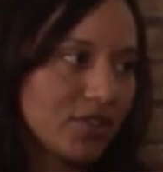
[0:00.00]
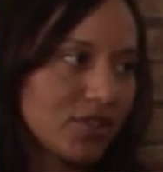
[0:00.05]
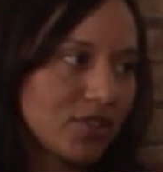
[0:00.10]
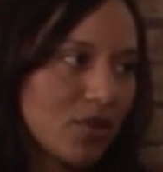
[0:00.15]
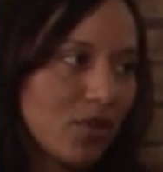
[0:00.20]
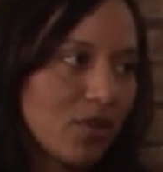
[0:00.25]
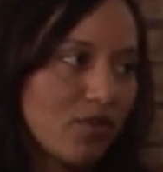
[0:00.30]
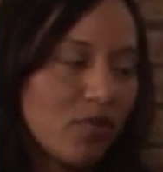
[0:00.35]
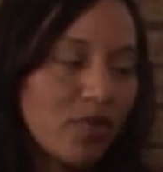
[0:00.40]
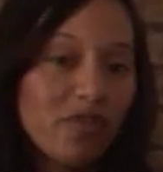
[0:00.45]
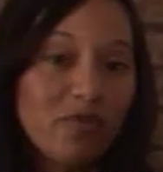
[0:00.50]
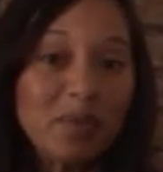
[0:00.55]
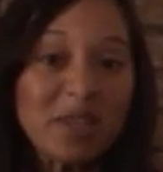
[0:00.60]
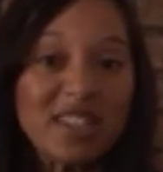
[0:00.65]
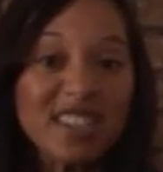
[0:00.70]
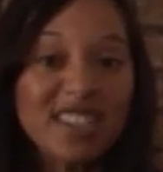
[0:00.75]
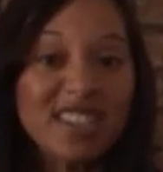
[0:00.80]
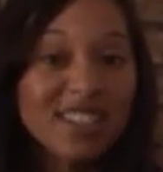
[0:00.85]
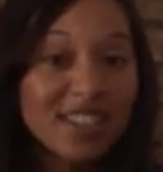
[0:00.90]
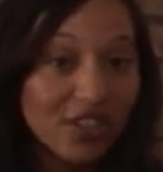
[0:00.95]
So if we've
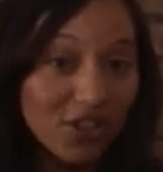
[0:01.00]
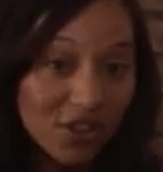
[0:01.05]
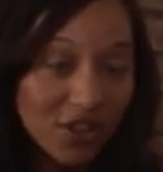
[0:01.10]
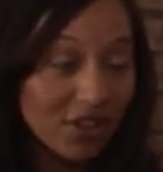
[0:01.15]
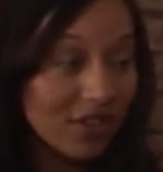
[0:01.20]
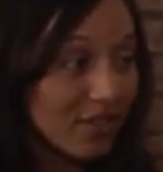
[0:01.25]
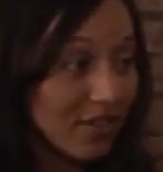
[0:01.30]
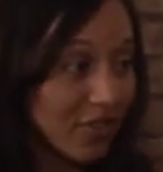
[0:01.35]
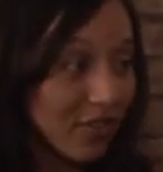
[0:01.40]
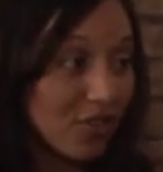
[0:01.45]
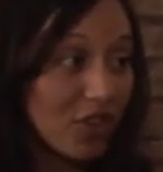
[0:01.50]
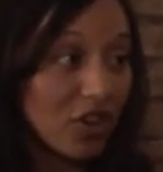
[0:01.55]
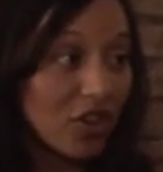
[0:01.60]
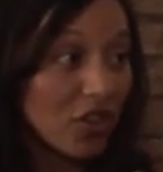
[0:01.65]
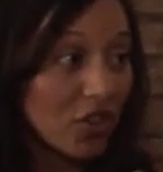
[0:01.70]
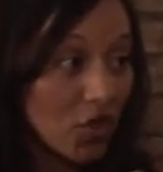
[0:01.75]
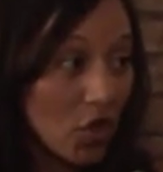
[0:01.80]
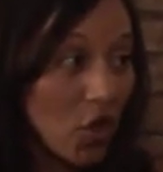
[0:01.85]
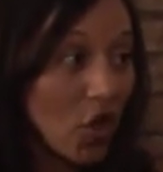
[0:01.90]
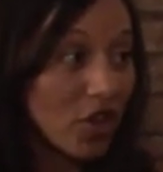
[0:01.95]
been still for a
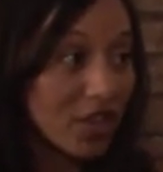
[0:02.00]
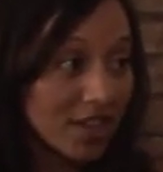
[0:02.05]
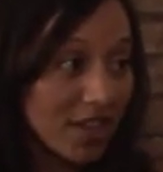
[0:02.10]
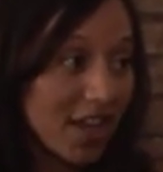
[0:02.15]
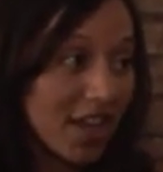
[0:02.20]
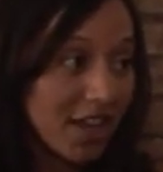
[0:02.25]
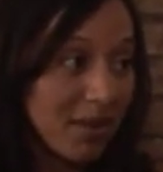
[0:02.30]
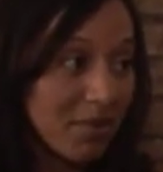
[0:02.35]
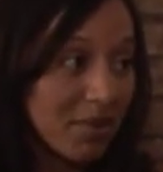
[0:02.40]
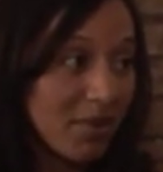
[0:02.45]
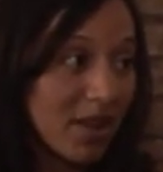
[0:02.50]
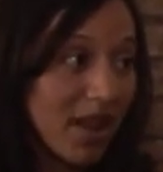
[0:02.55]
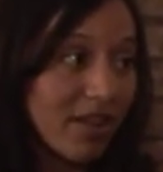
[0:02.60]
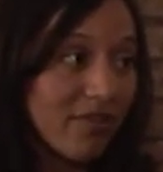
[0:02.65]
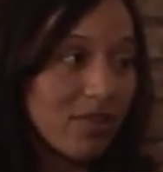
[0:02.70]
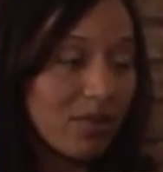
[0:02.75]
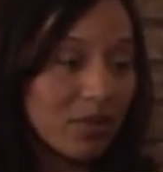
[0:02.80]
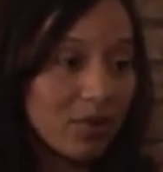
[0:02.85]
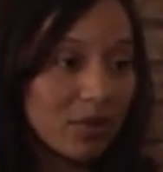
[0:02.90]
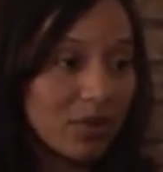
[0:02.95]
long time and
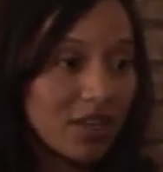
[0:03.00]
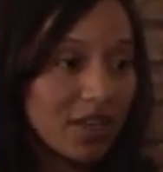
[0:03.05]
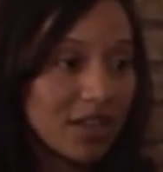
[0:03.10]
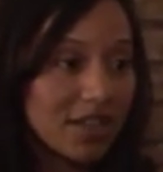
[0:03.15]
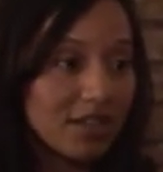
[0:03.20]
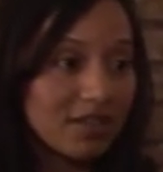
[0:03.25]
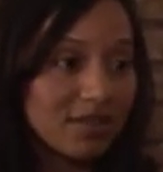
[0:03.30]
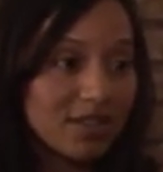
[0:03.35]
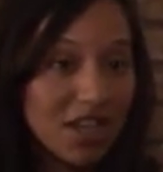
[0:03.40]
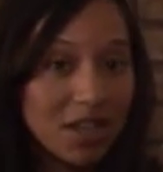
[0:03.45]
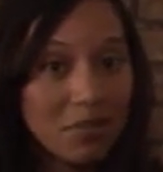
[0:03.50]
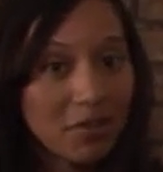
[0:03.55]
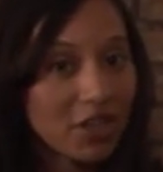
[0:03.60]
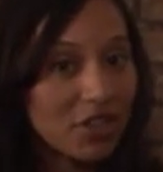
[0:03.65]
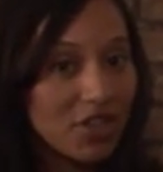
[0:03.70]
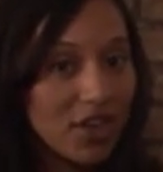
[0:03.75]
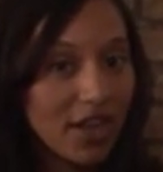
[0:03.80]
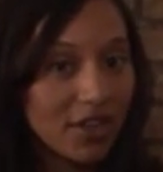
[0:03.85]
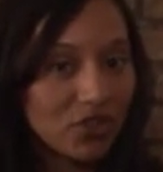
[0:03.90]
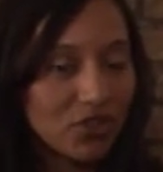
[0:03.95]
haven't really done
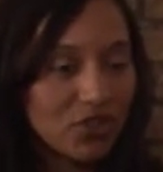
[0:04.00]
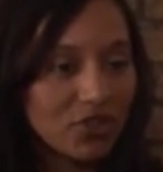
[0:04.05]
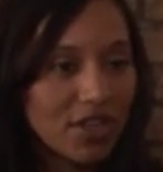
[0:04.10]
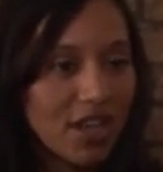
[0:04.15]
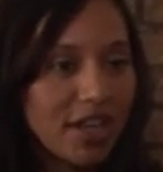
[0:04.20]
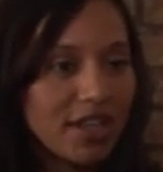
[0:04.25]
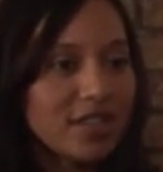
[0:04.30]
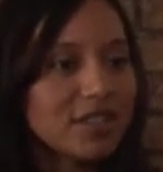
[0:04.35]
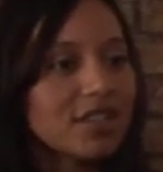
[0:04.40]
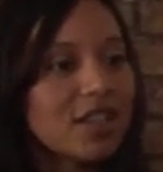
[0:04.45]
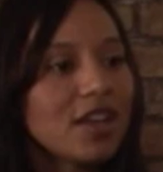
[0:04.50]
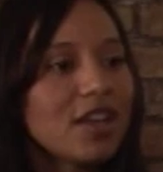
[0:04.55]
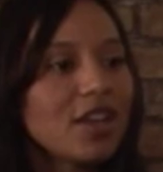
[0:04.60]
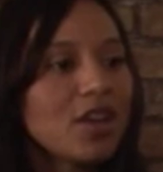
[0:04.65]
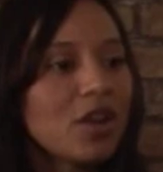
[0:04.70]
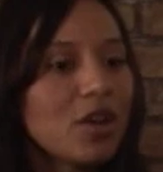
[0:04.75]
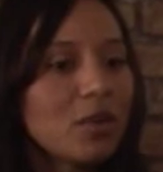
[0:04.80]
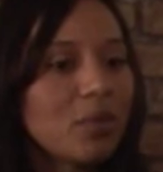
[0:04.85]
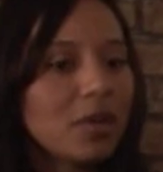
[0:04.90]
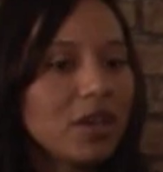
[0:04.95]
much exercise,
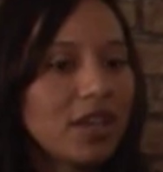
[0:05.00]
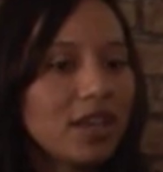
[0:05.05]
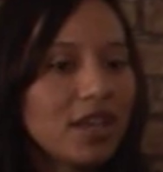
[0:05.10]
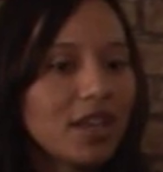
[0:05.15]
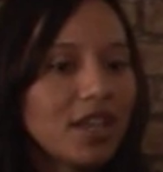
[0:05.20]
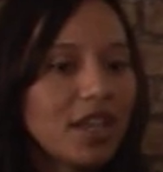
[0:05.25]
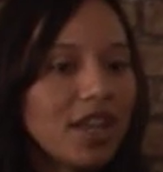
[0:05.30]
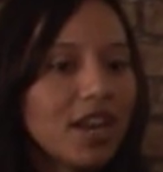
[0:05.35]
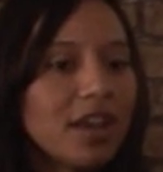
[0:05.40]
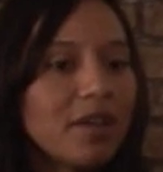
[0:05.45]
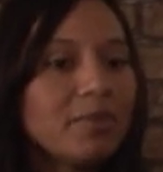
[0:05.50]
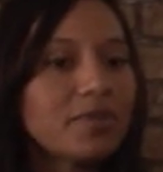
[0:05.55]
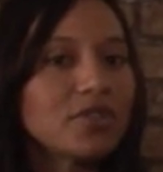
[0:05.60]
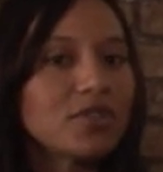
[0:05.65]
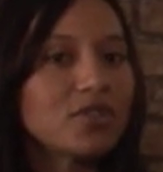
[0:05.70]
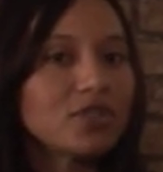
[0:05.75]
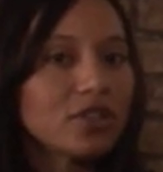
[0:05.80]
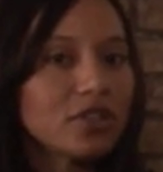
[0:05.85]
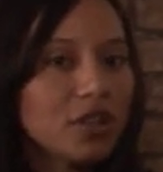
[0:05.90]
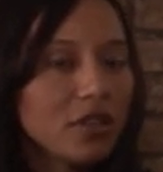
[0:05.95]
we need to get up and
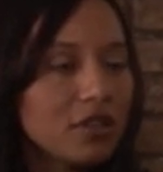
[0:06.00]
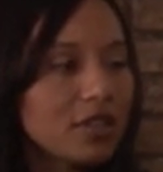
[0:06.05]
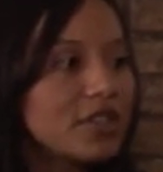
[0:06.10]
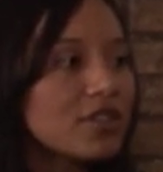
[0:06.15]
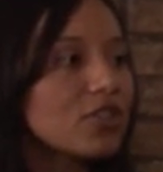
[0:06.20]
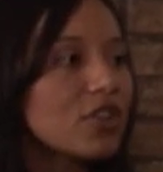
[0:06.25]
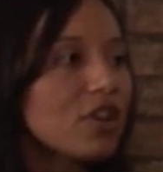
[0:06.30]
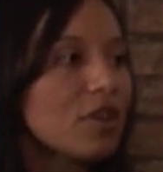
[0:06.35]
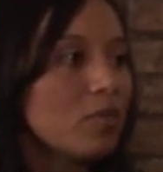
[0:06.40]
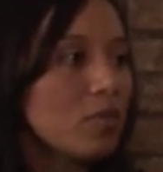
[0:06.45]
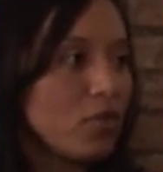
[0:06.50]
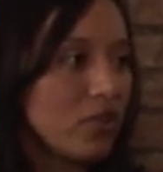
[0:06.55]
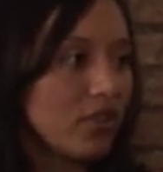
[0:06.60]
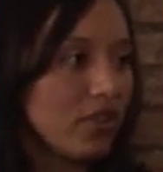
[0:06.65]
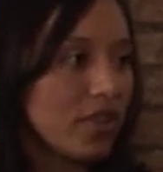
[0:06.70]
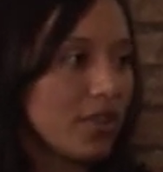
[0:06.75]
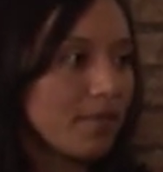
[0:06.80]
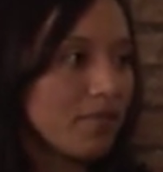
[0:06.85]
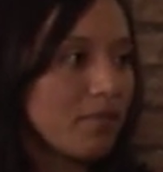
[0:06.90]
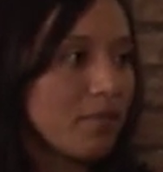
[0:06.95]
slowly start
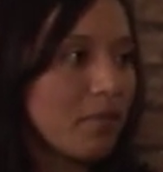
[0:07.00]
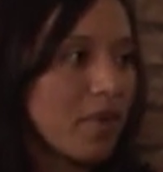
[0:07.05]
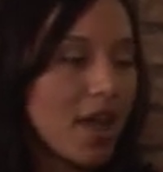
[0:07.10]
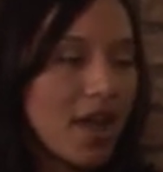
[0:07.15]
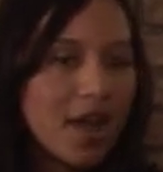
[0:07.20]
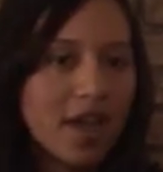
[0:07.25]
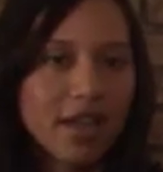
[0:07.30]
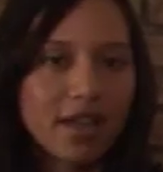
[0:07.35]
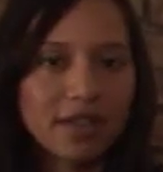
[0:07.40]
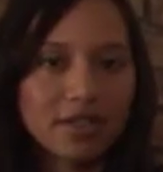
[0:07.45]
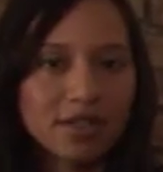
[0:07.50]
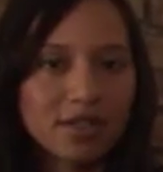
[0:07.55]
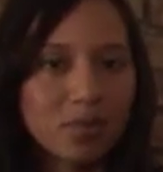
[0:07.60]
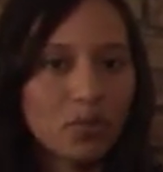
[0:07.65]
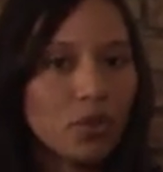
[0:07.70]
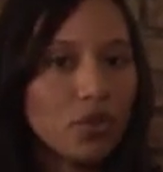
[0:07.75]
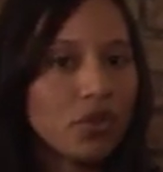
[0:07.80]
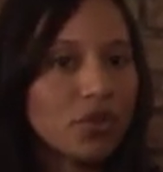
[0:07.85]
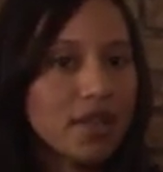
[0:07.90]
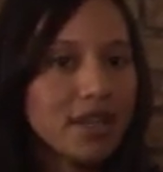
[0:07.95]
moving by
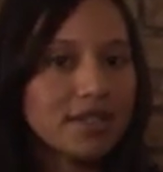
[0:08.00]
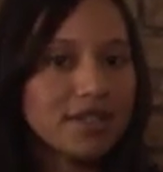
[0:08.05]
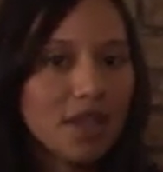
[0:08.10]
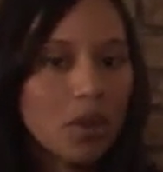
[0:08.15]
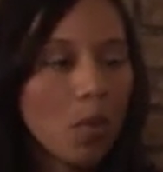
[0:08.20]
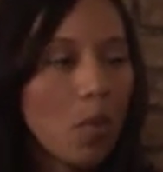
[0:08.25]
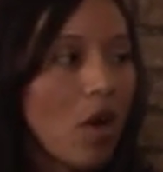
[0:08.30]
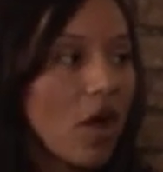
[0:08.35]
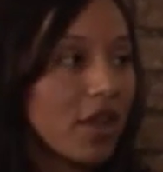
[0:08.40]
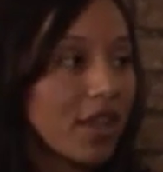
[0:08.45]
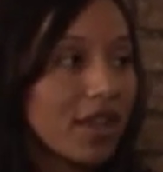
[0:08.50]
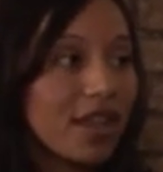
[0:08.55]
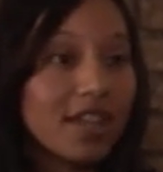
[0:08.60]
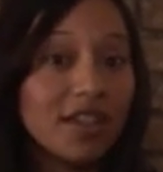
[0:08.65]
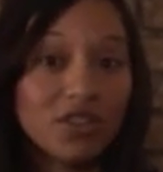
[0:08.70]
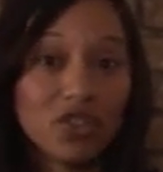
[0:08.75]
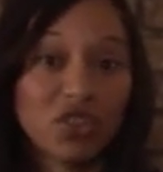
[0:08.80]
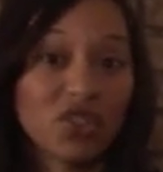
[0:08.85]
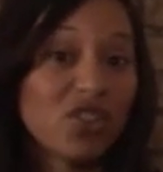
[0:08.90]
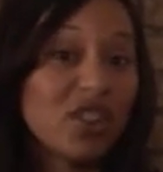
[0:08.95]
simple things like walking
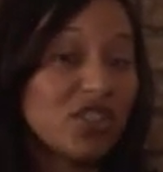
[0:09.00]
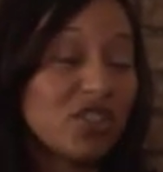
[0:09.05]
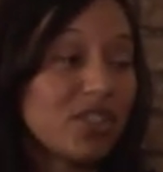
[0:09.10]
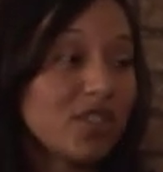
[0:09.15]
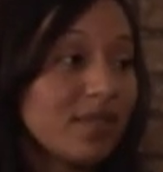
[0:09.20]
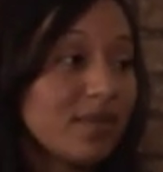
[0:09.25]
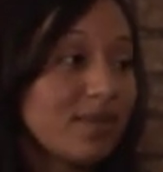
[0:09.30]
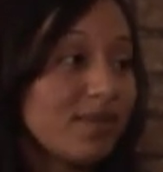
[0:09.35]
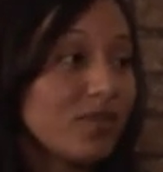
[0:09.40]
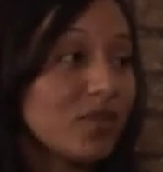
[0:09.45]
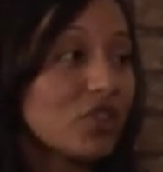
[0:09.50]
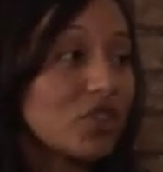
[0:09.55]
and stretching.